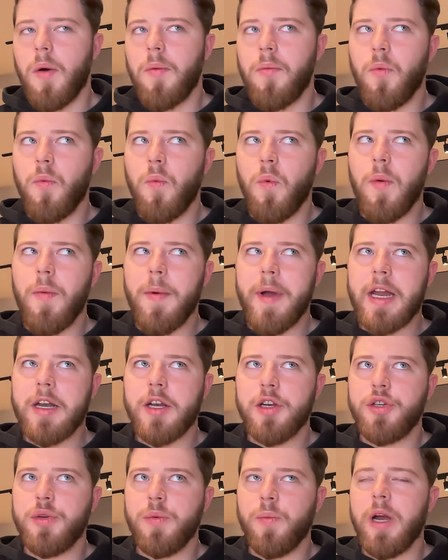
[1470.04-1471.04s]
what we're
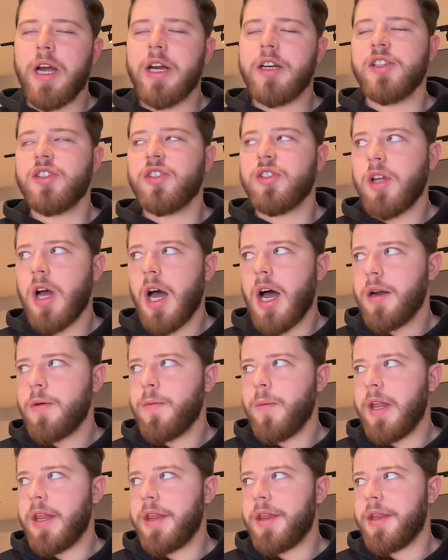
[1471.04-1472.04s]
gonna start
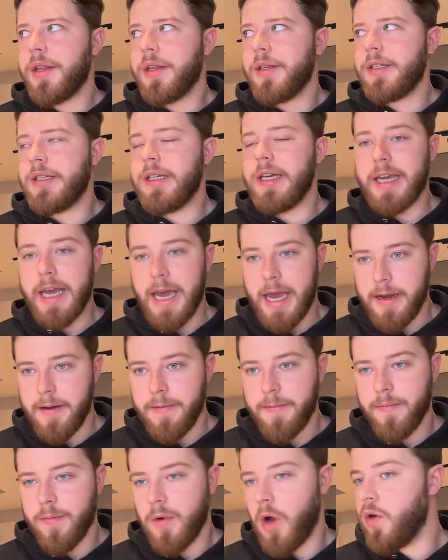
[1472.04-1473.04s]
with CK
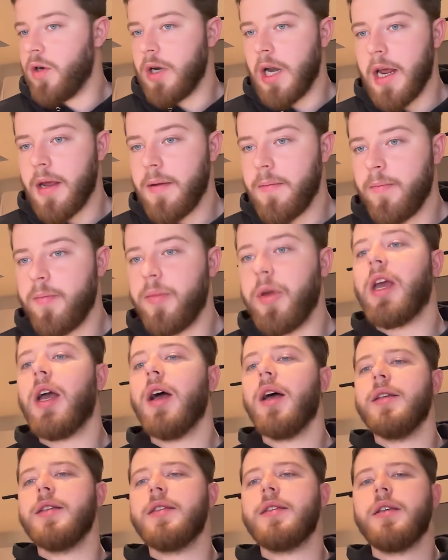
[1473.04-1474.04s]
only,
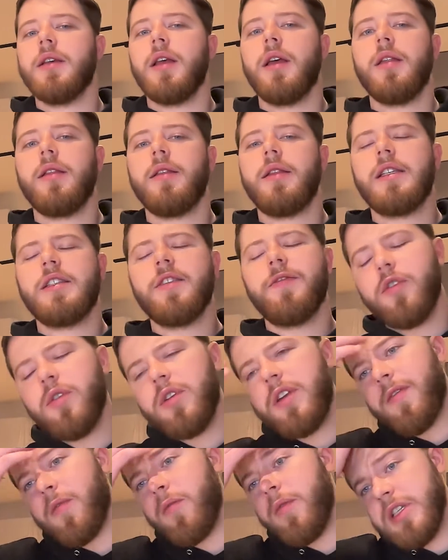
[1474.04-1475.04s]
because there's a few
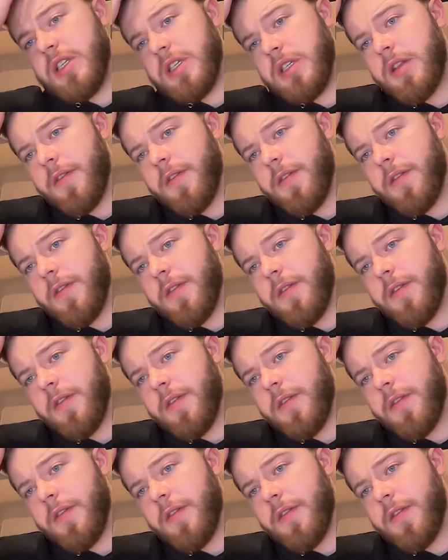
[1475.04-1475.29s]
different reasons.